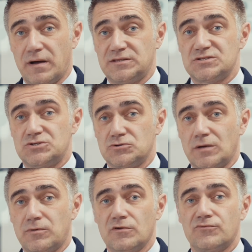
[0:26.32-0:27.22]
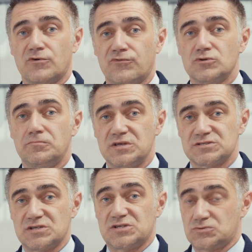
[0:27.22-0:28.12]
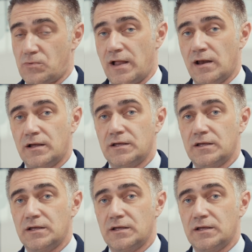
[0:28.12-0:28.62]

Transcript: but it's suitable for food business as well,